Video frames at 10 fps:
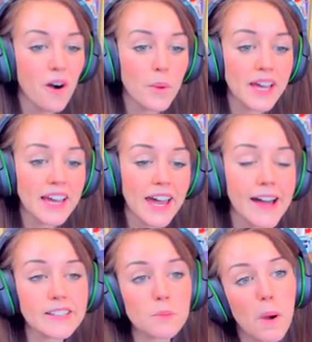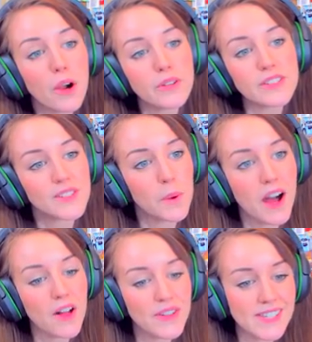We can get her to pose as
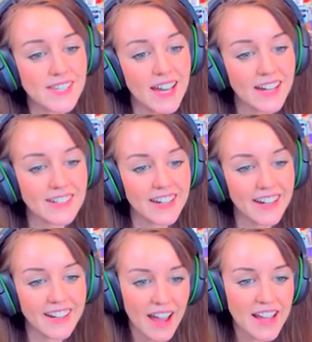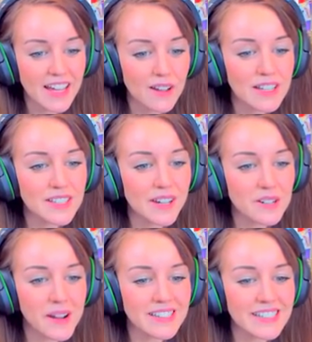well. This is handy. It's a
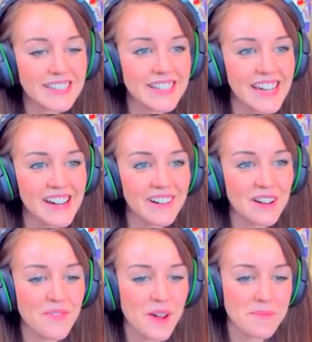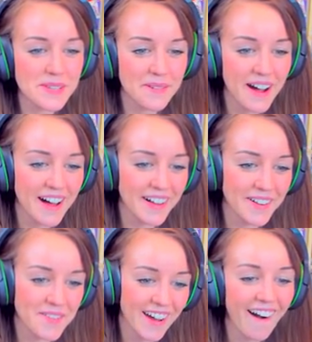good way to see all of them as
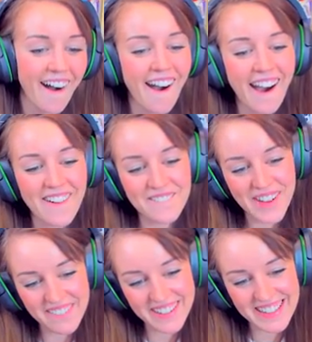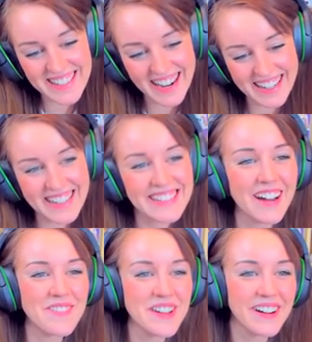well. Oh, I want to tickle her
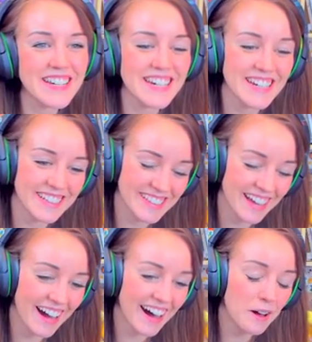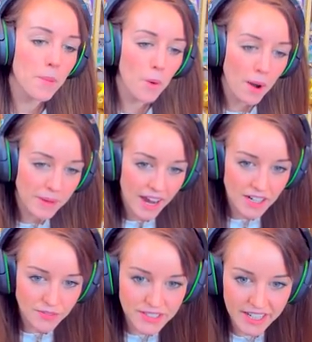tummy when she does that. But what I'm
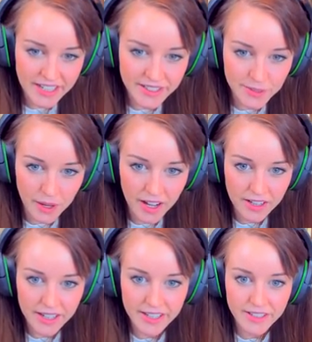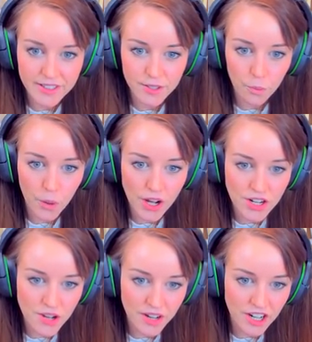kind of seeing as well is
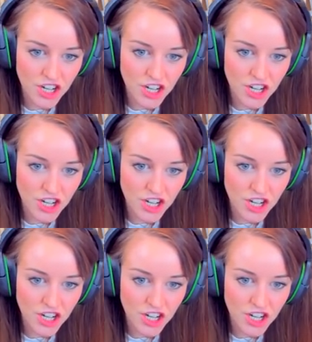one, you can